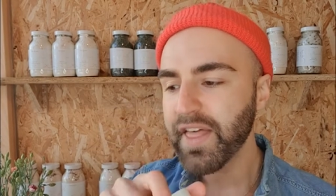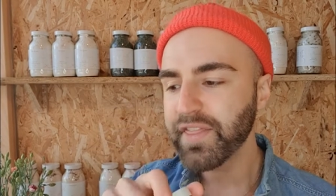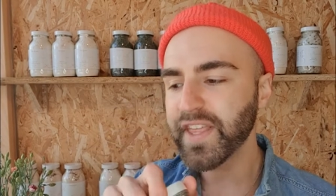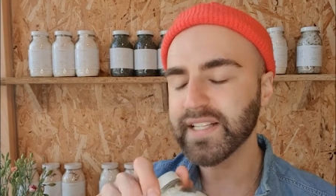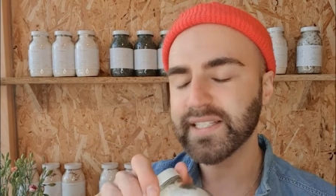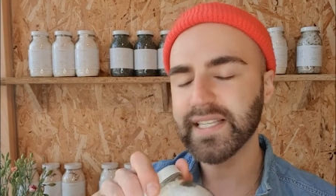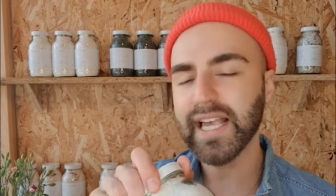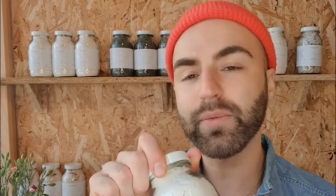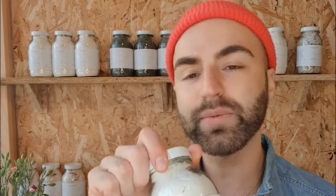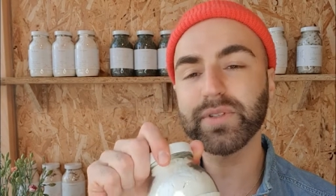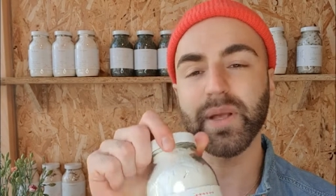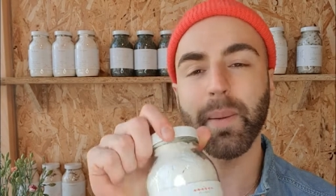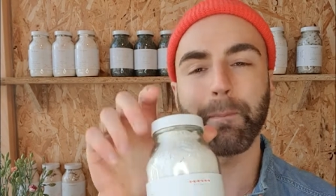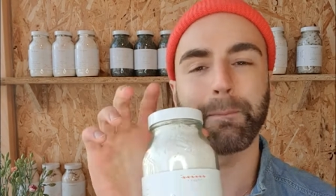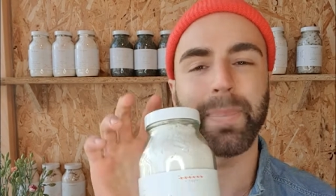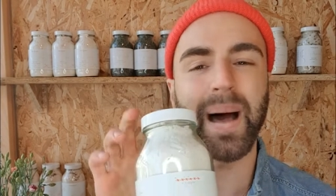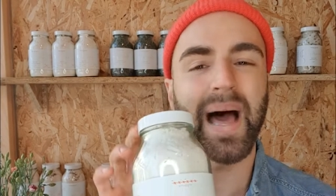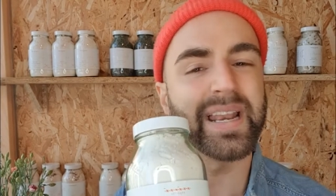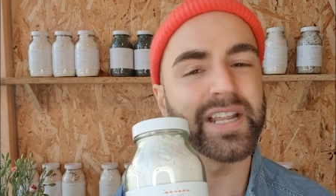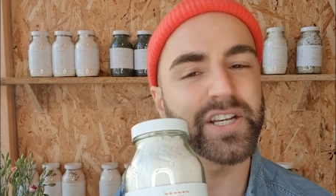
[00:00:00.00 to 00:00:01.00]
This helps to
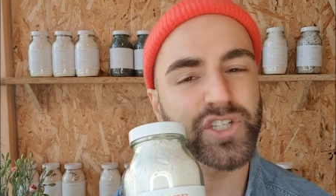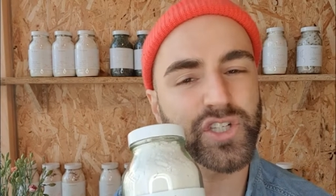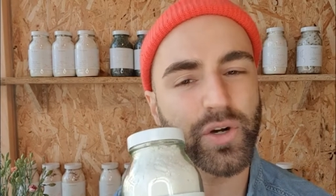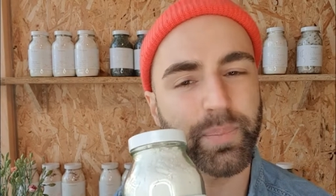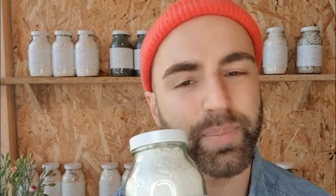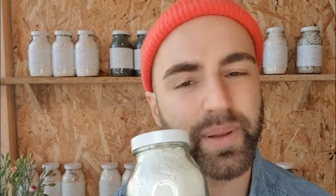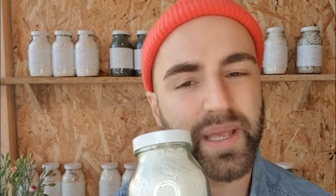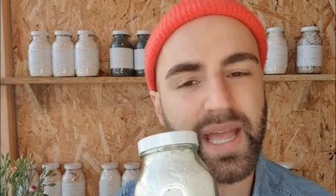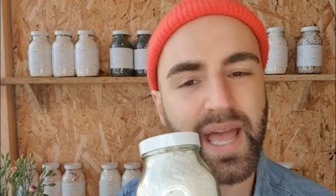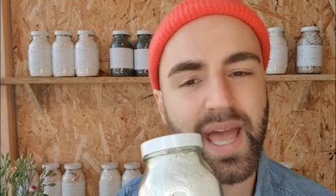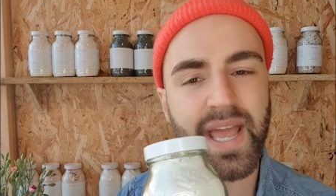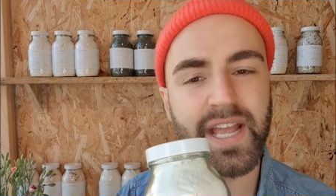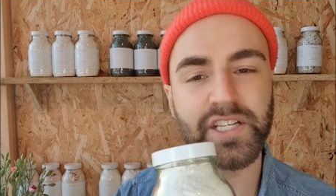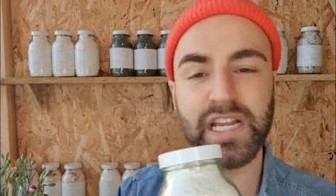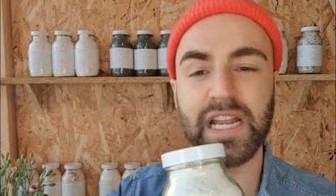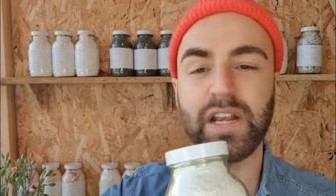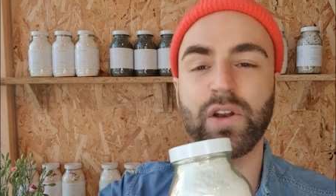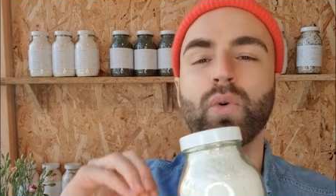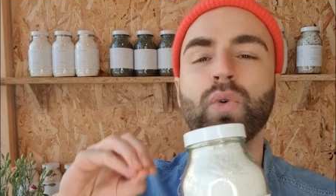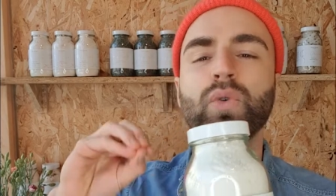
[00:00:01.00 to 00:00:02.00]
balance your pH
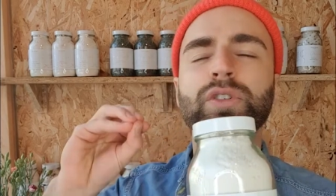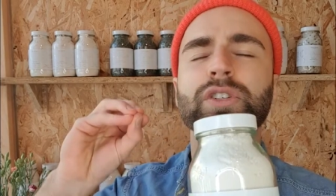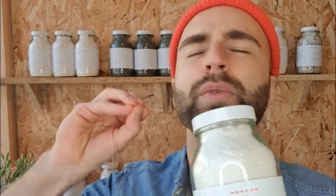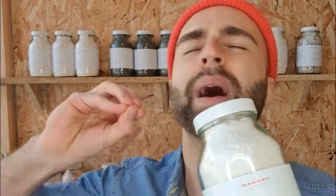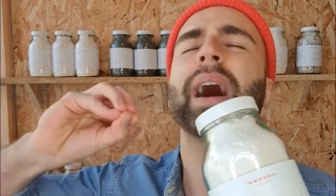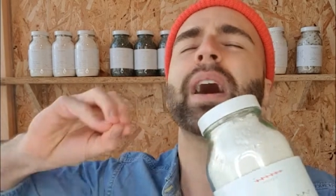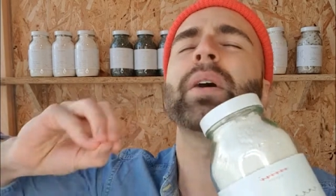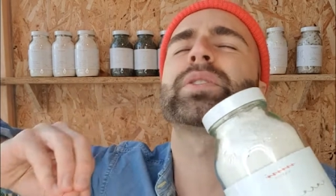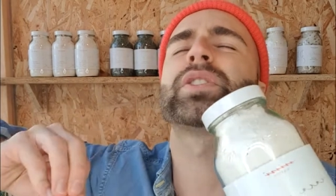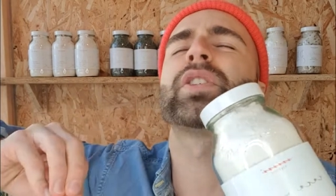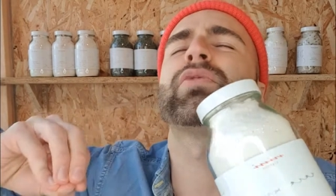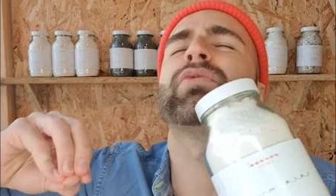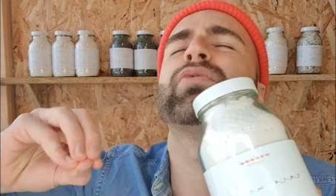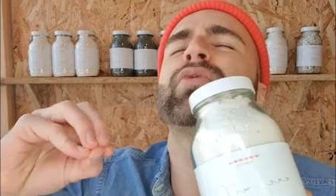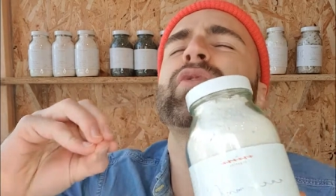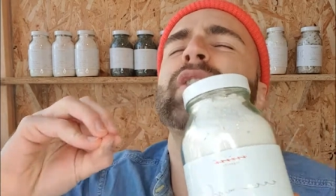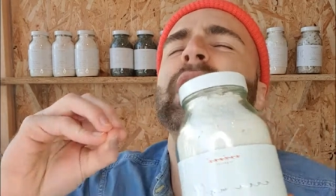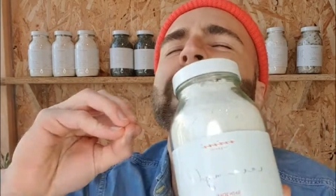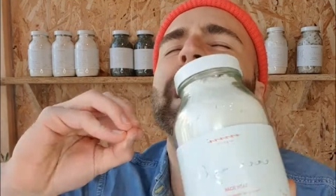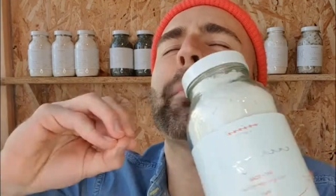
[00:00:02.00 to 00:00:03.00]
and it also helps to
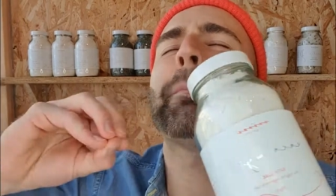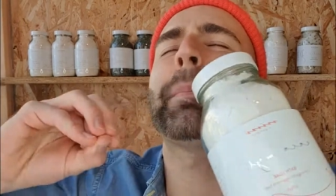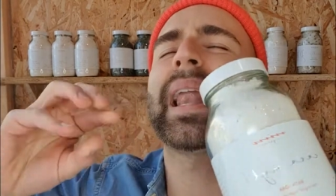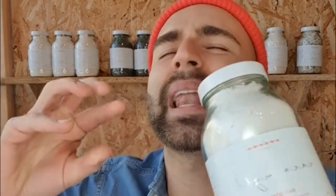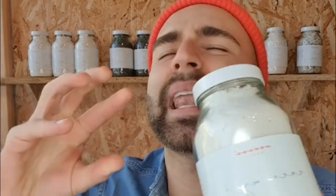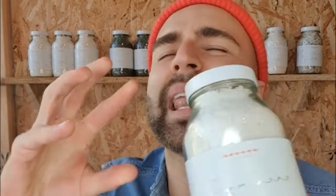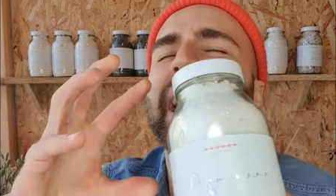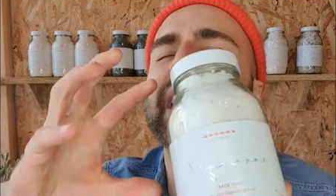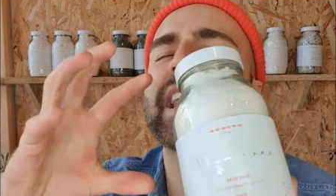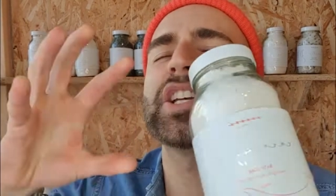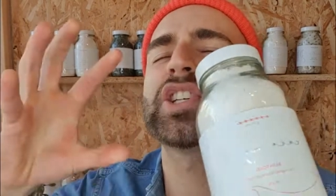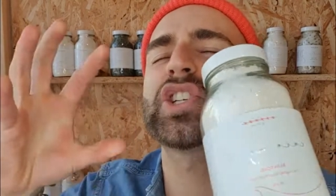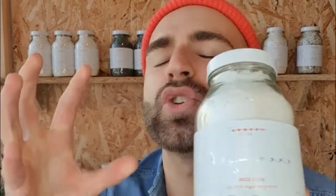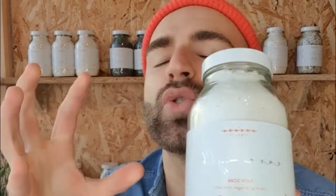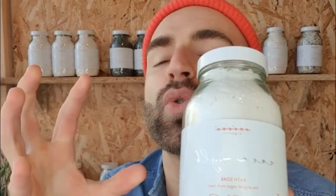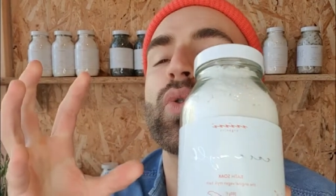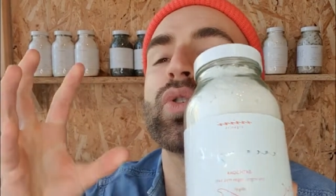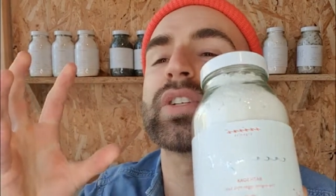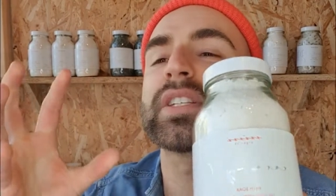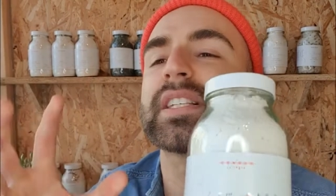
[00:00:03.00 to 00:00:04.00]
replenish
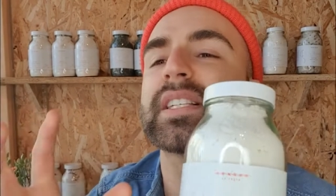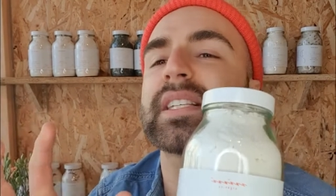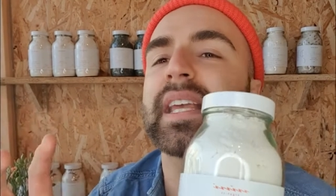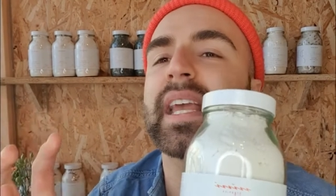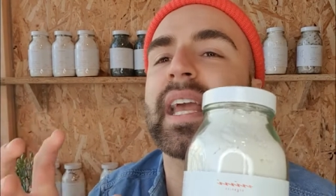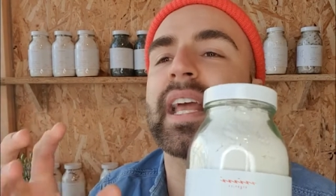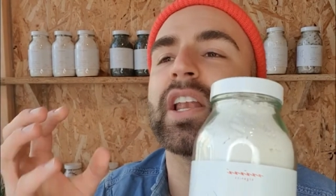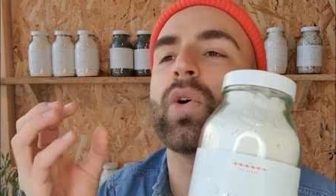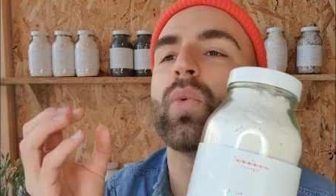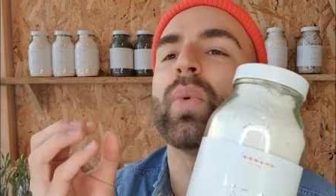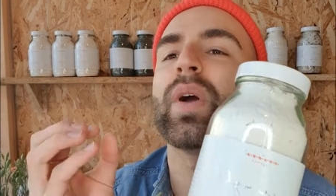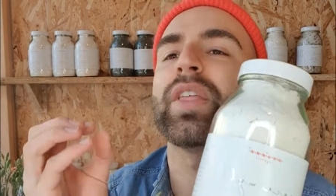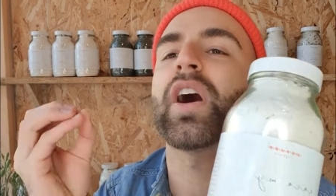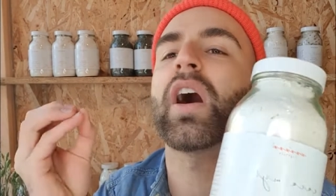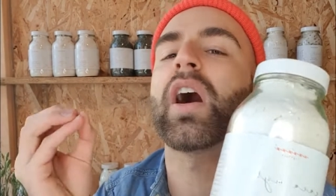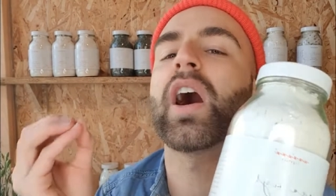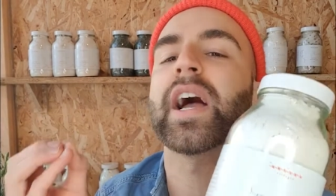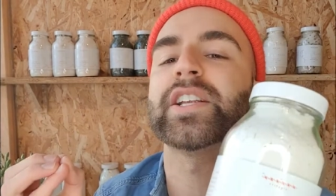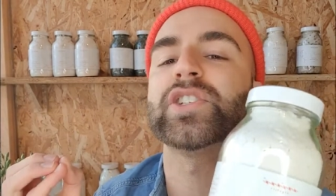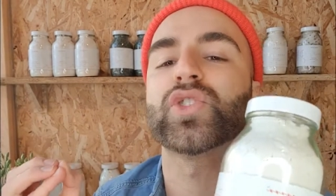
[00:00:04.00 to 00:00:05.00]
your skin with
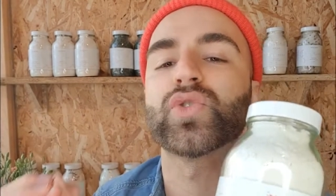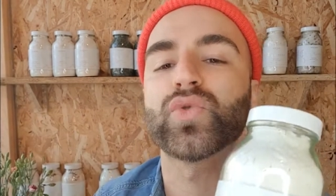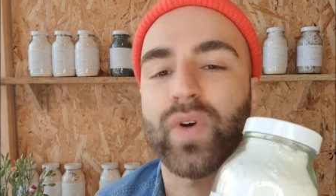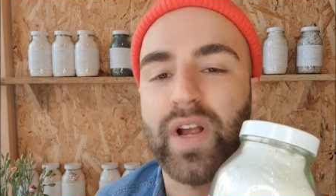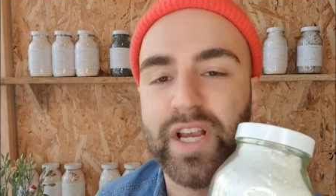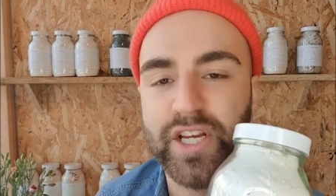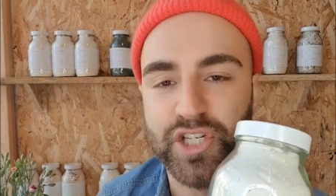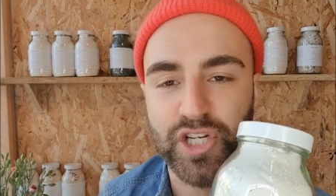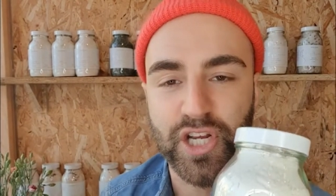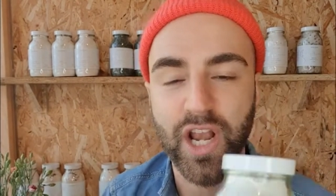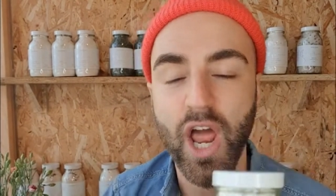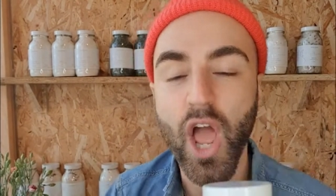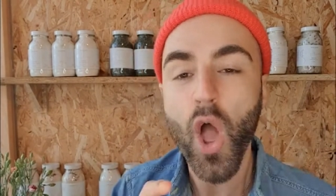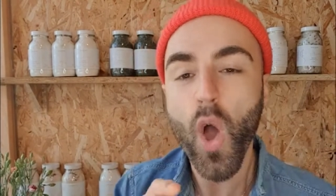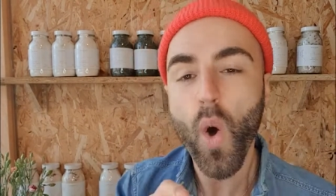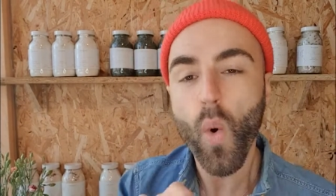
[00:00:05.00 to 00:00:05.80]
hydration.